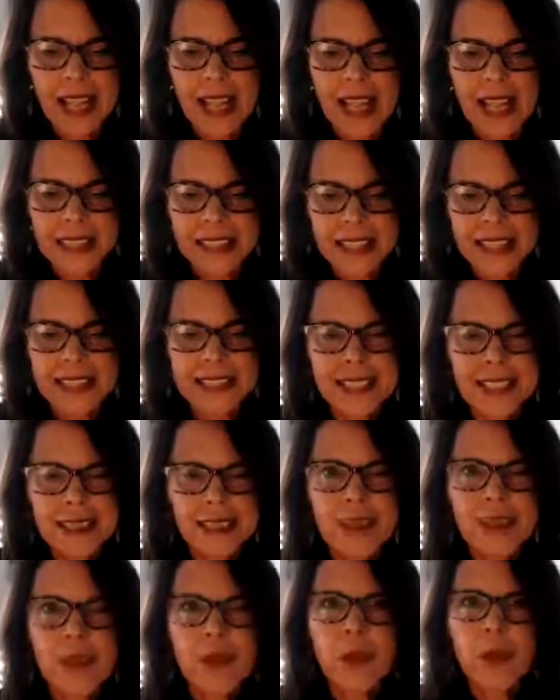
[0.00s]
And I
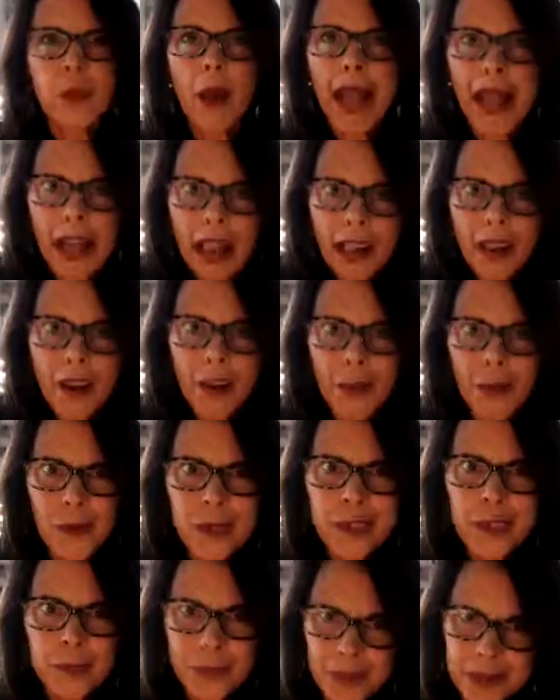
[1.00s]
said, wow,
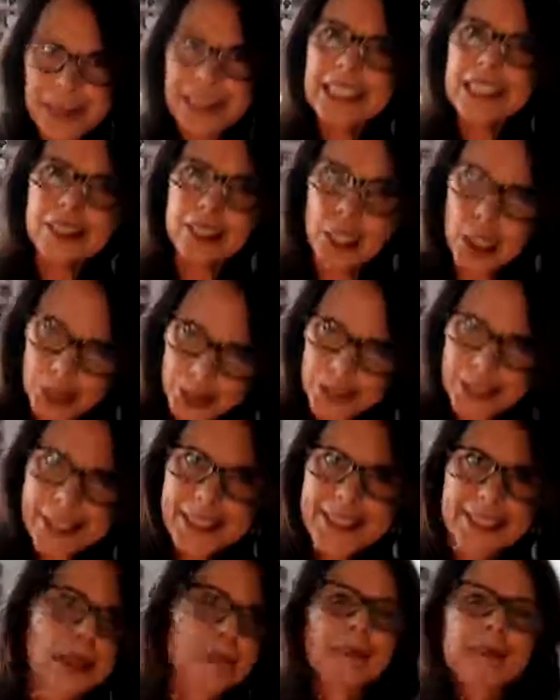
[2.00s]
you really learned
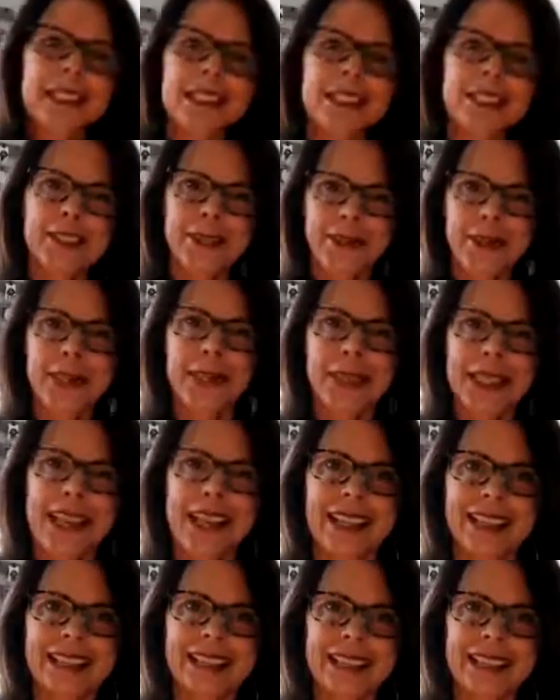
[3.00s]
something through that.